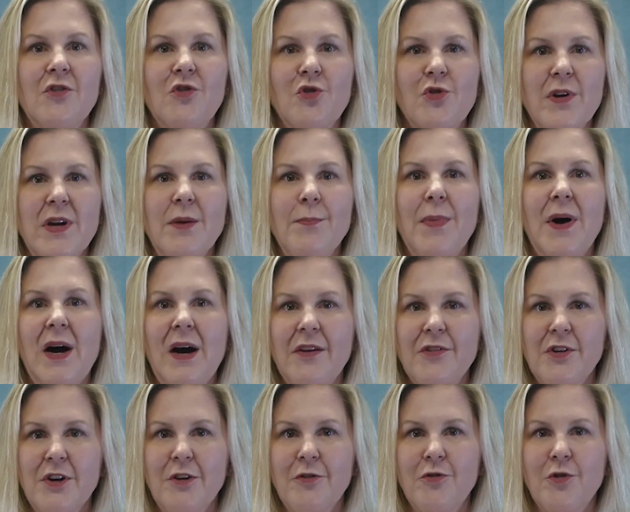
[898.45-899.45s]
screened
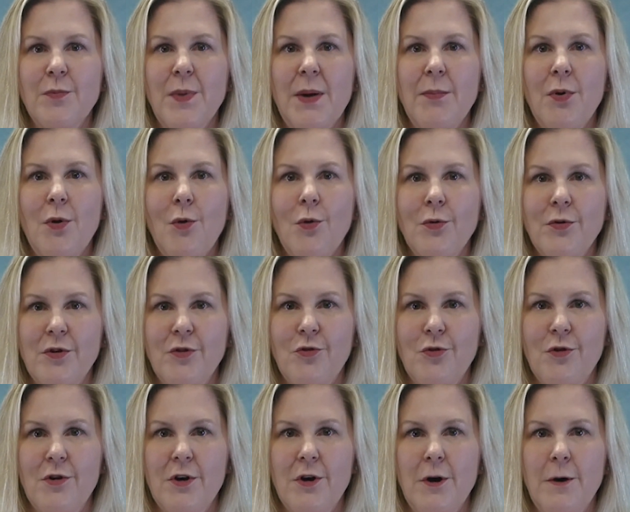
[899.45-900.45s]
positive for bipolar
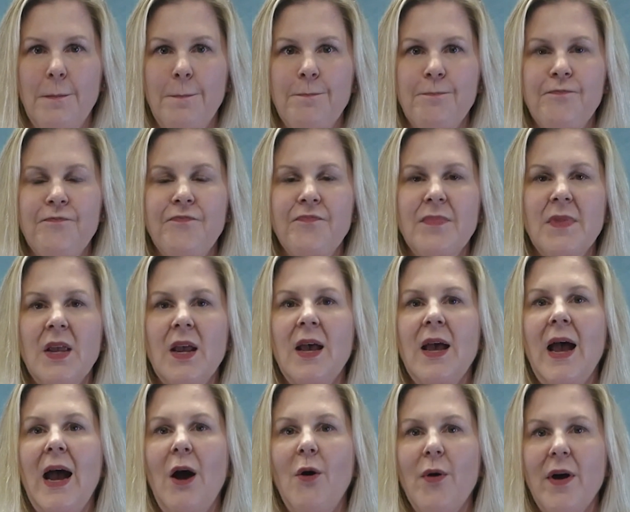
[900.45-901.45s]
disorder.
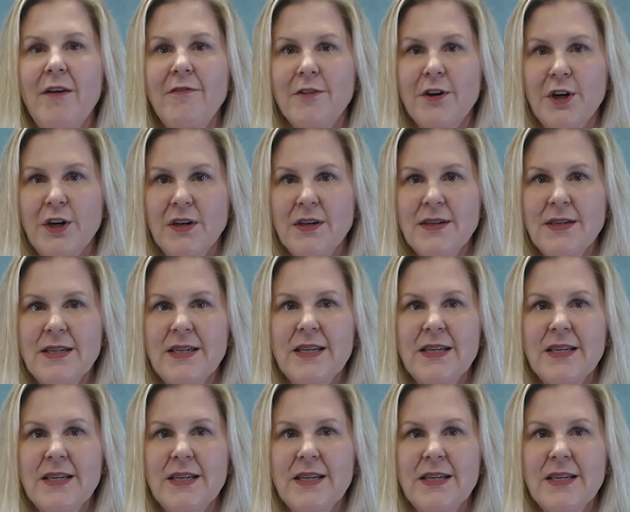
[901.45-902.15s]
However,